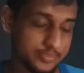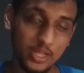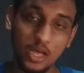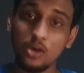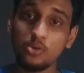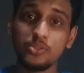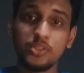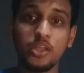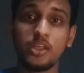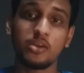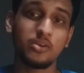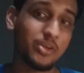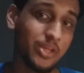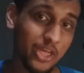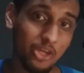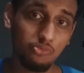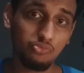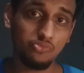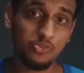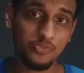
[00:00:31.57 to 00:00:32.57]
Now they are
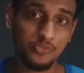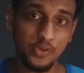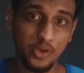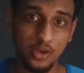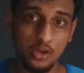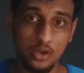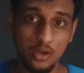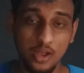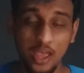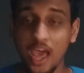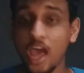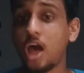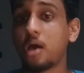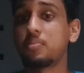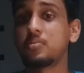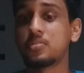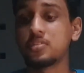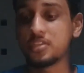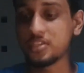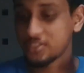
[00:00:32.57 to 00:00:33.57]
everywhere.
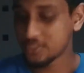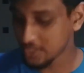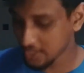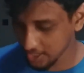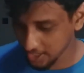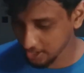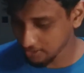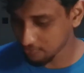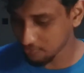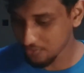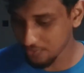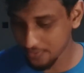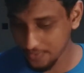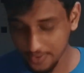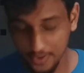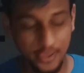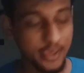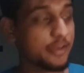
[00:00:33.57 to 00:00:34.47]
Apple is everywhere.